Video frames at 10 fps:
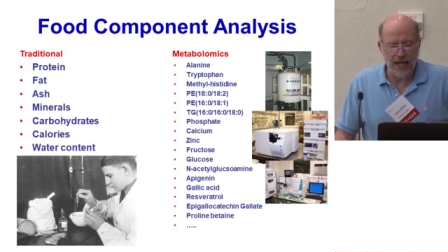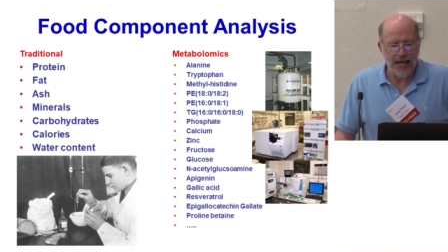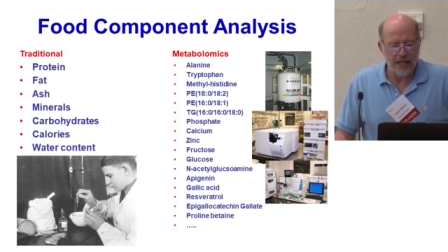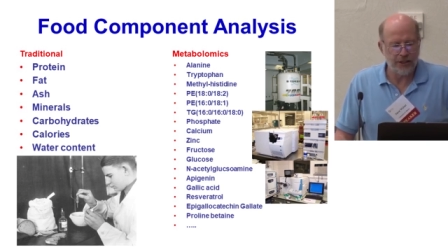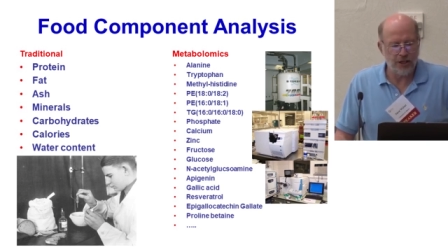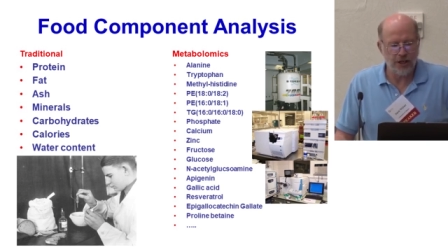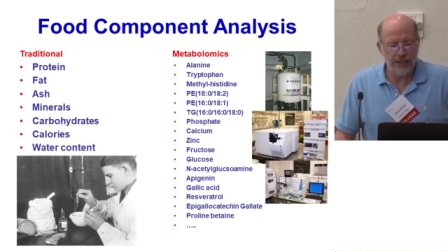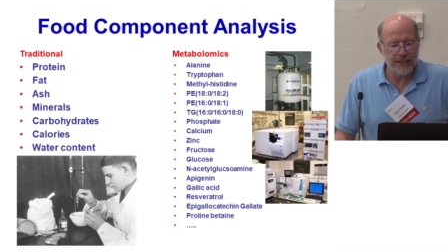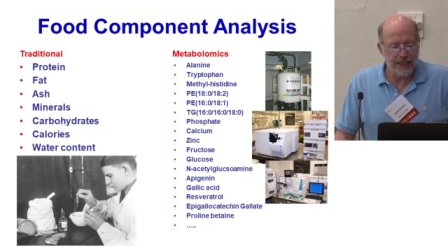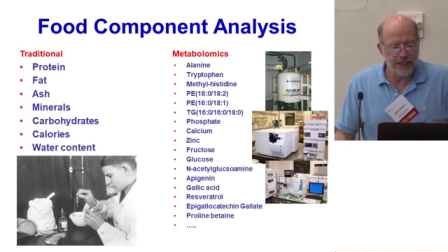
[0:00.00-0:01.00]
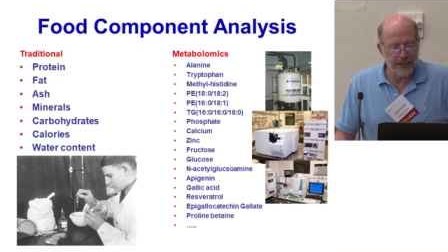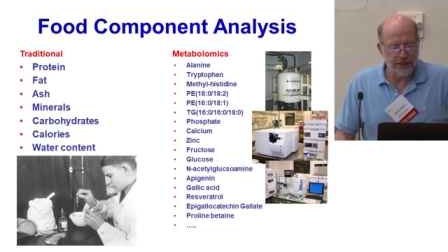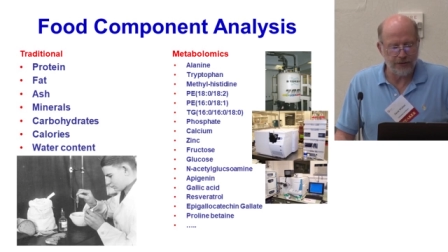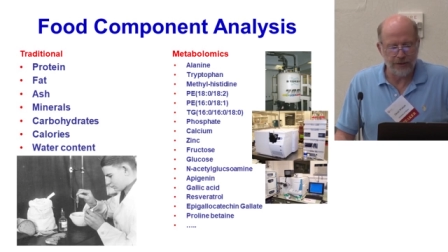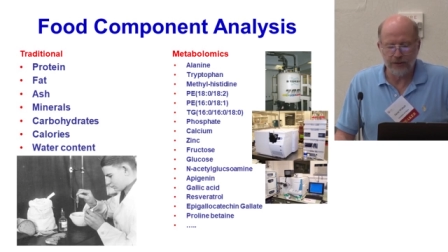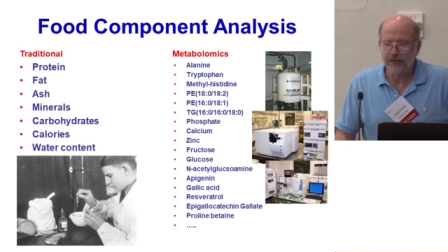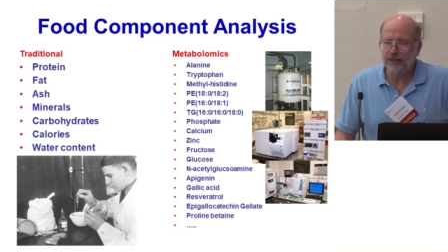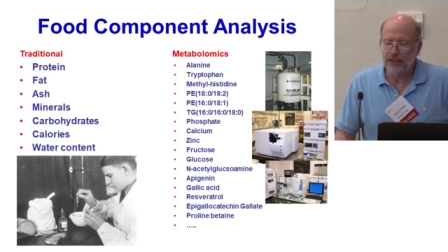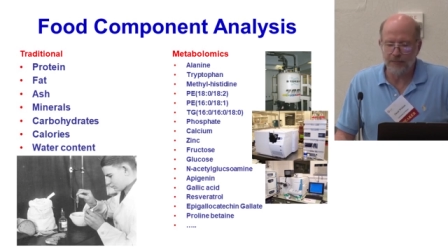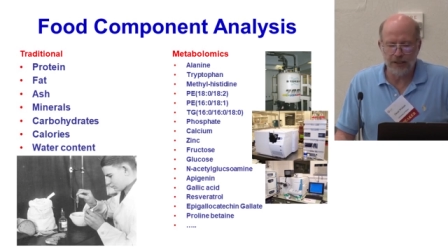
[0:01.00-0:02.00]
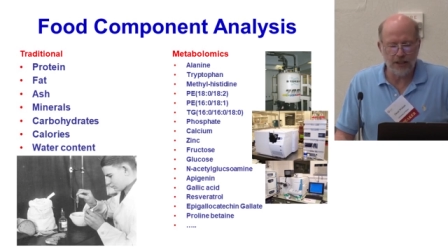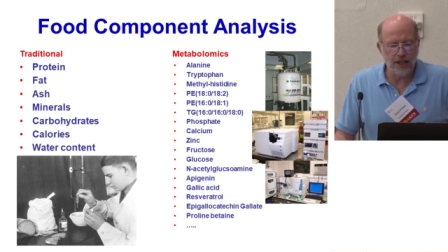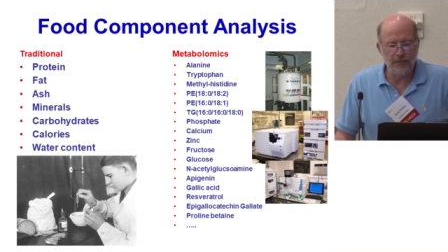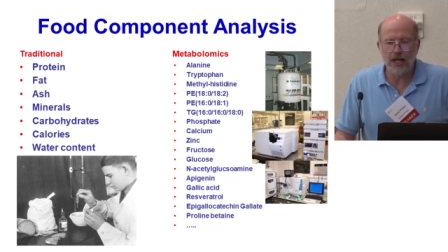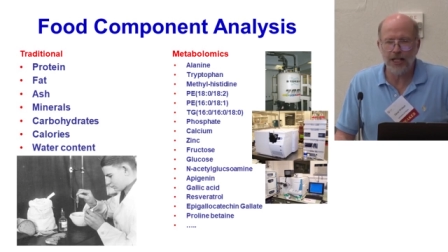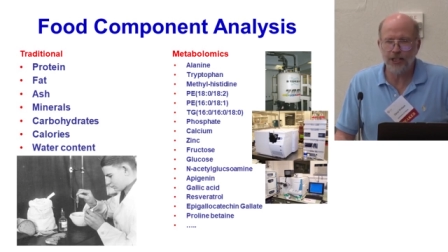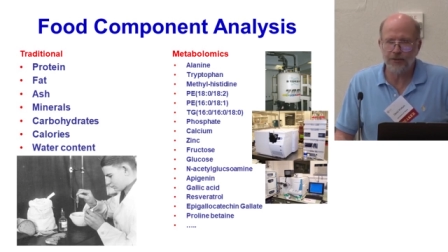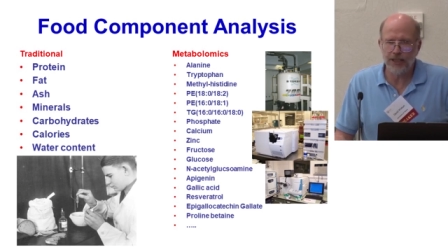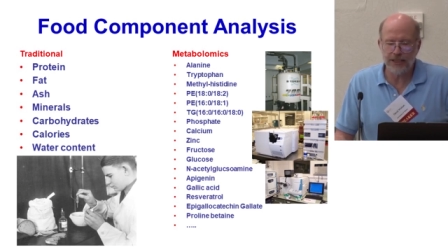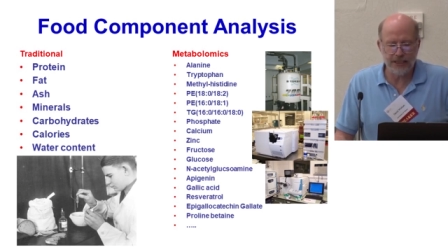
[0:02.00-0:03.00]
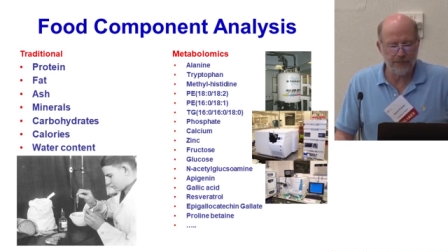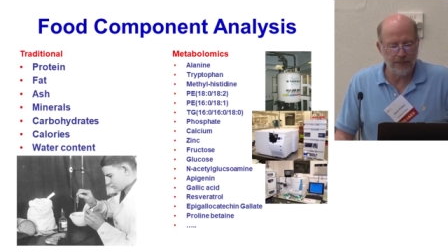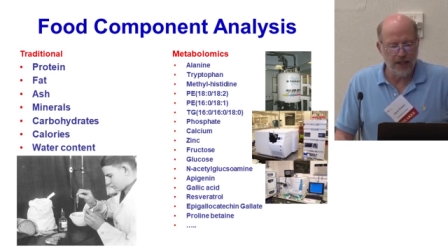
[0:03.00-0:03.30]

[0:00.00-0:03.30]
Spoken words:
ash content or some of the carbohydrates,